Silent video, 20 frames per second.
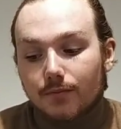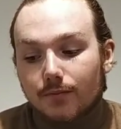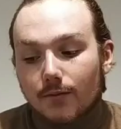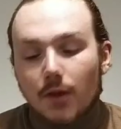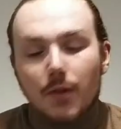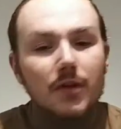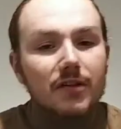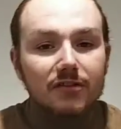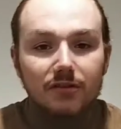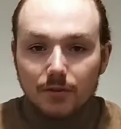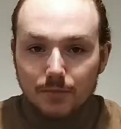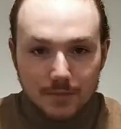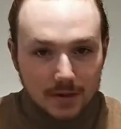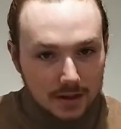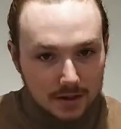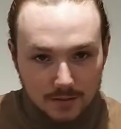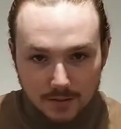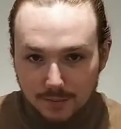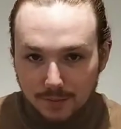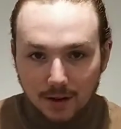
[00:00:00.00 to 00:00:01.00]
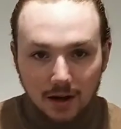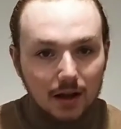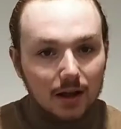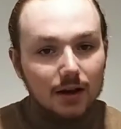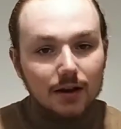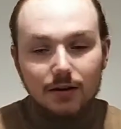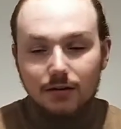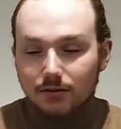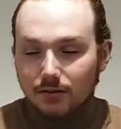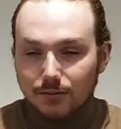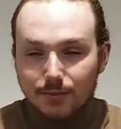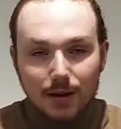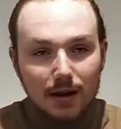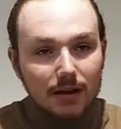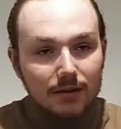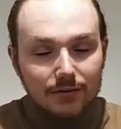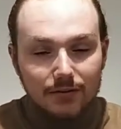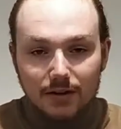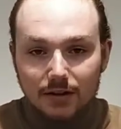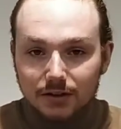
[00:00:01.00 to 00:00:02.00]
And this can be applied to
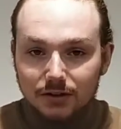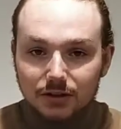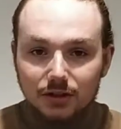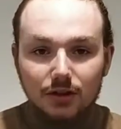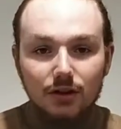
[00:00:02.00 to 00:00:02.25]
many things,